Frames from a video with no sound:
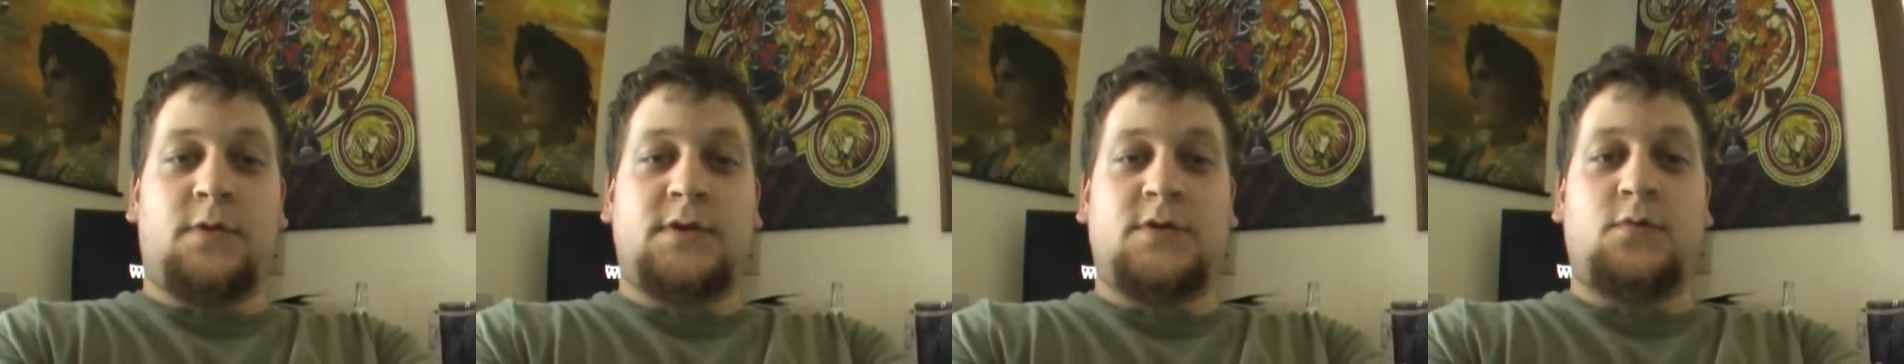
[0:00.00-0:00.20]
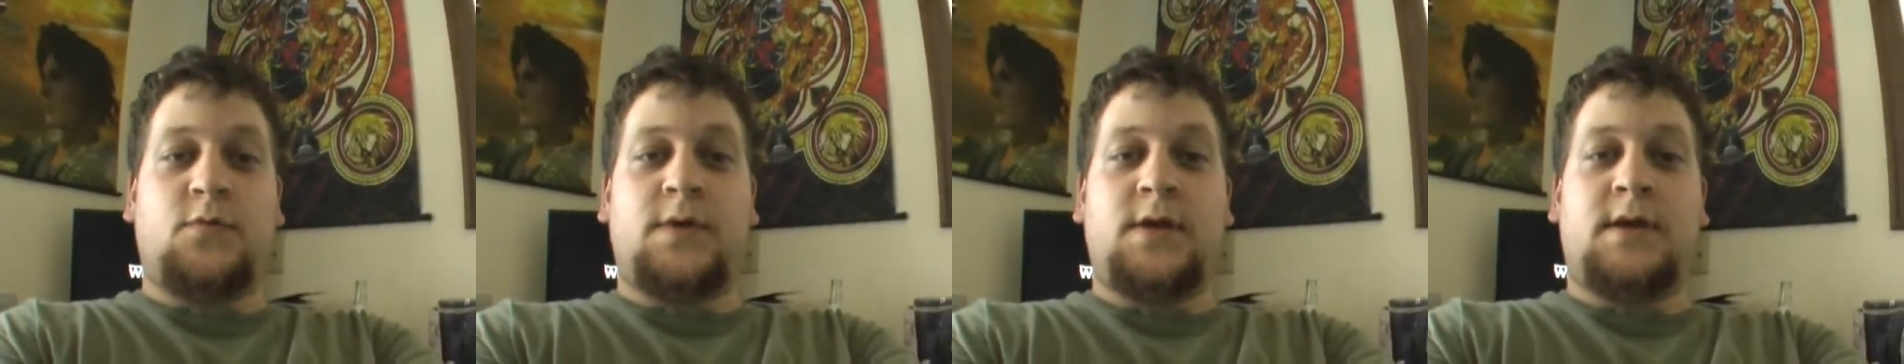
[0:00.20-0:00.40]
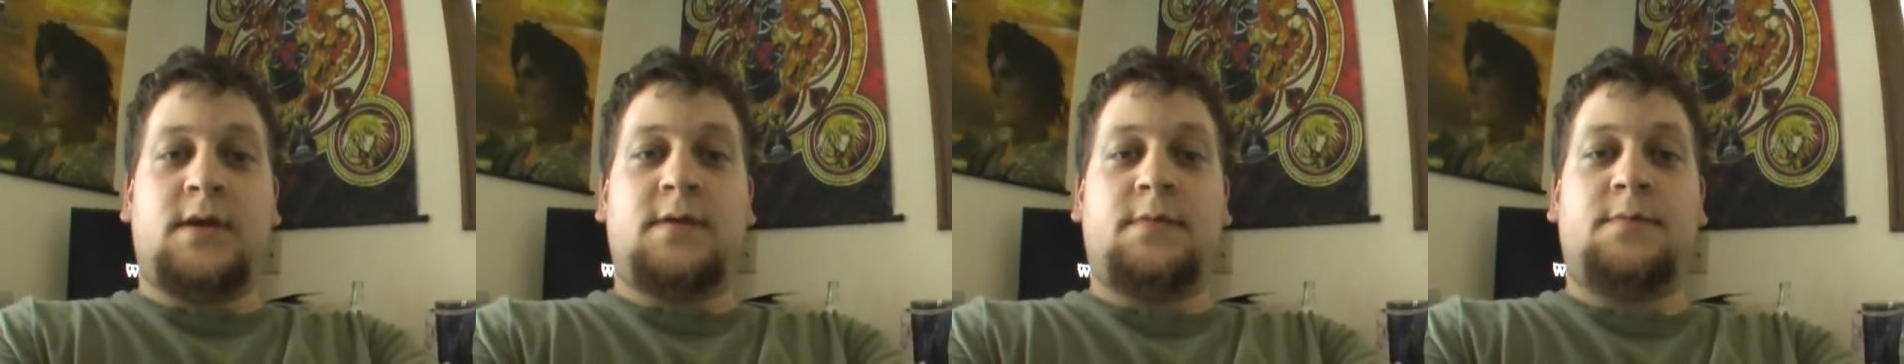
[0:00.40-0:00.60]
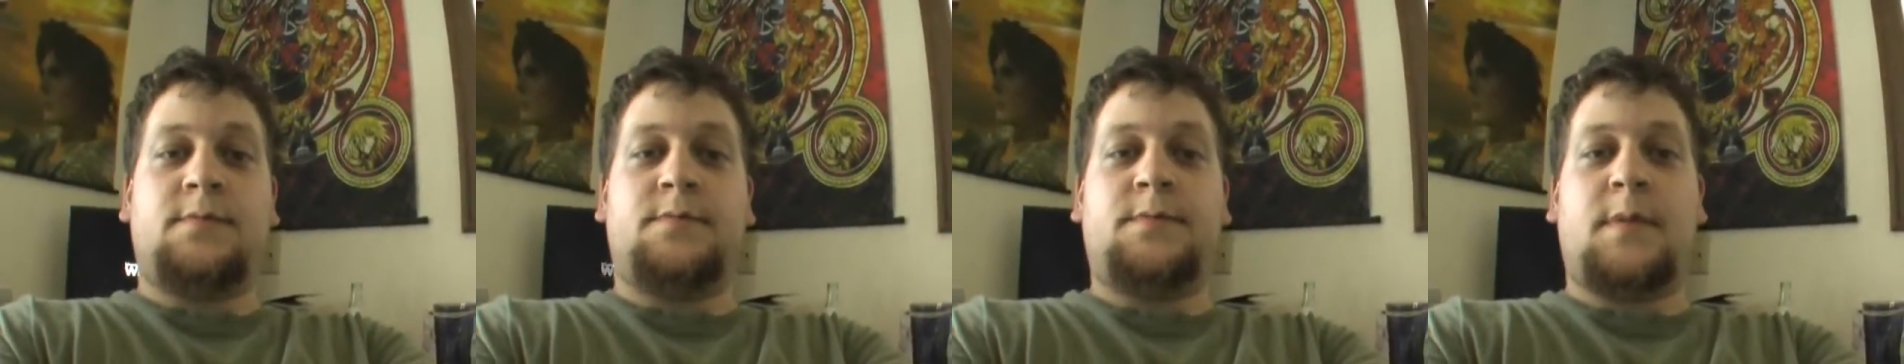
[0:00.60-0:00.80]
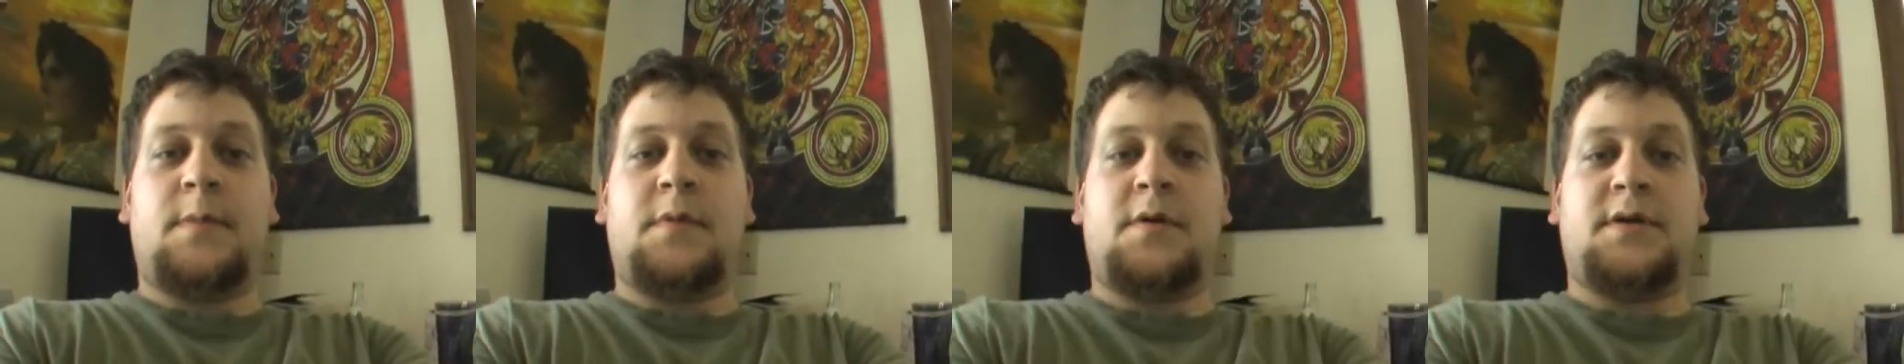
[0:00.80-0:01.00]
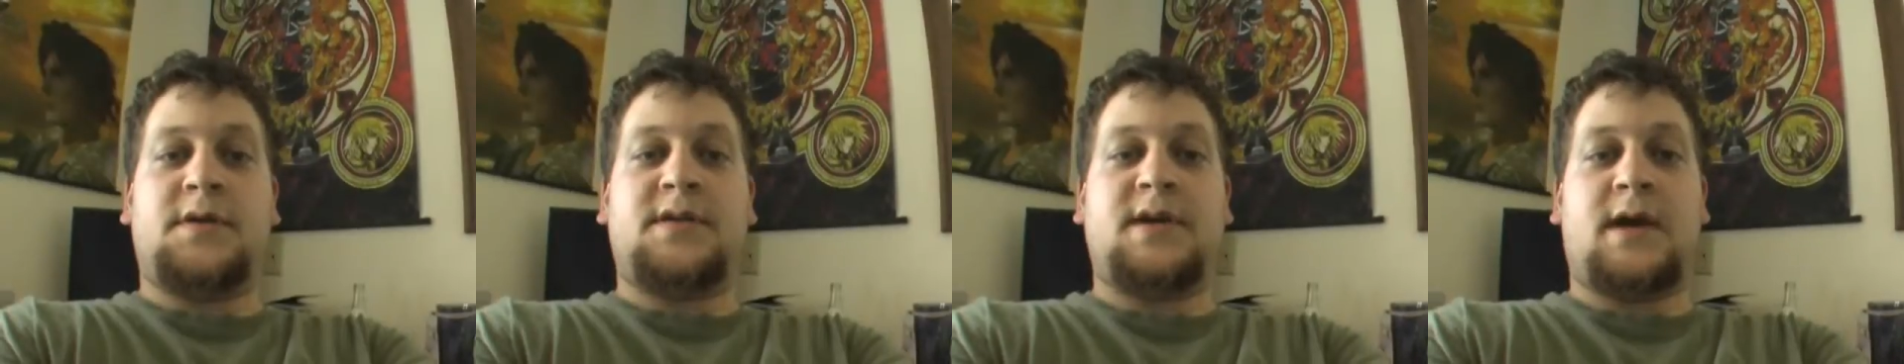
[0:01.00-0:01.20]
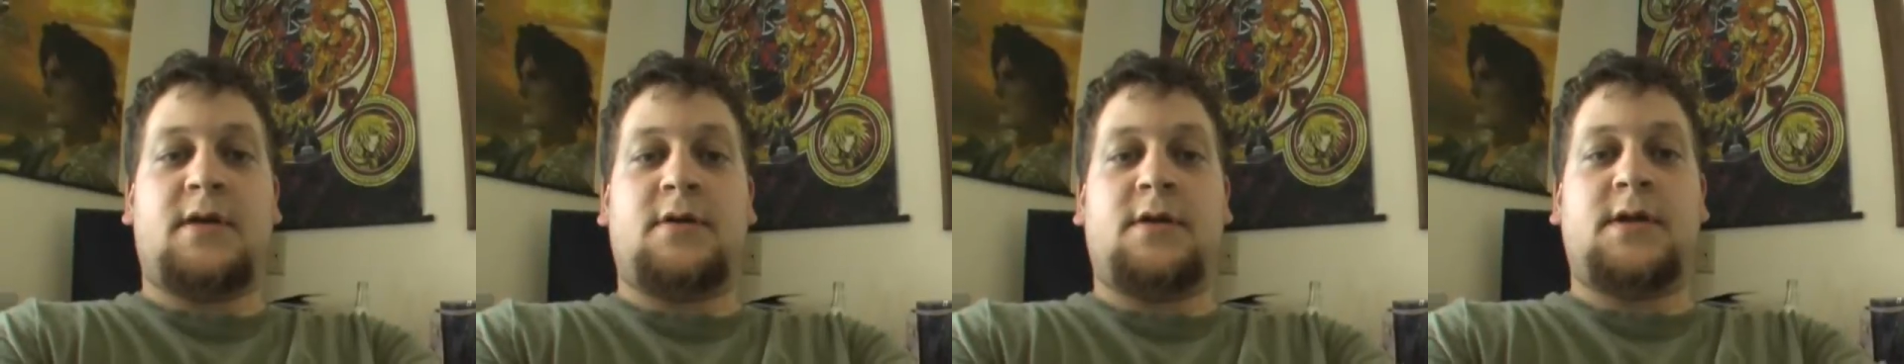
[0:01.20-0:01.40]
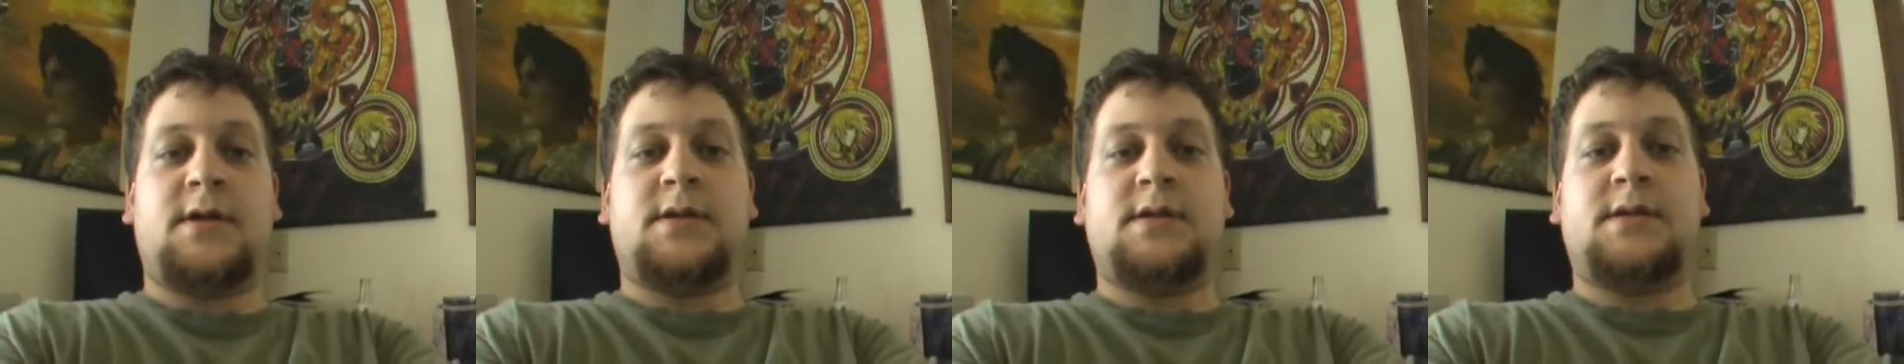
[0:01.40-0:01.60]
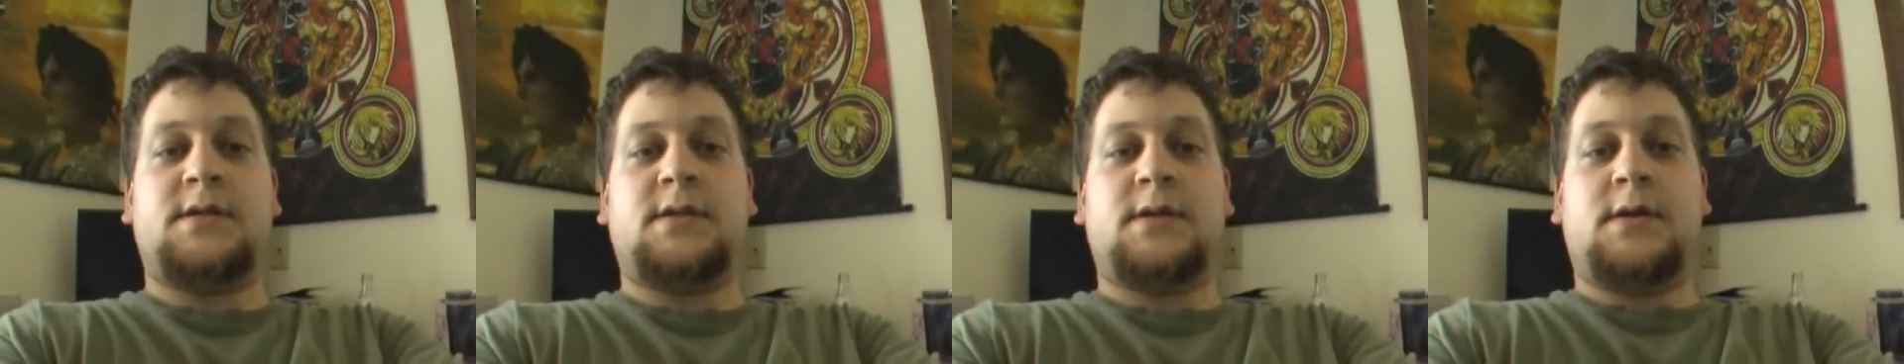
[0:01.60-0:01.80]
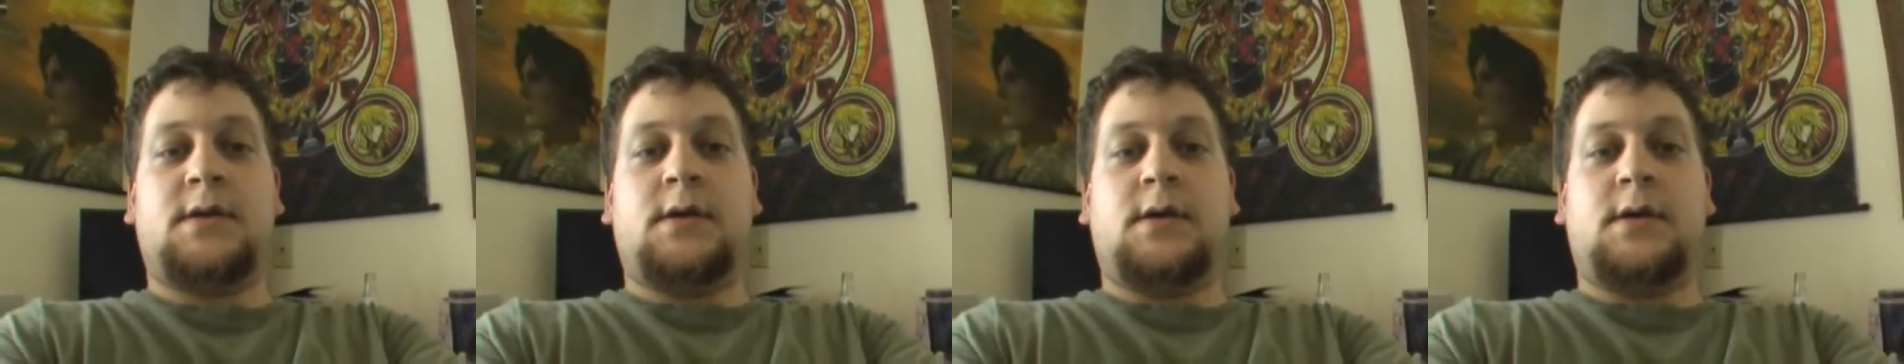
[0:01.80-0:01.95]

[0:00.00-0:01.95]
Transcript: once a week, maybe on Saturdays.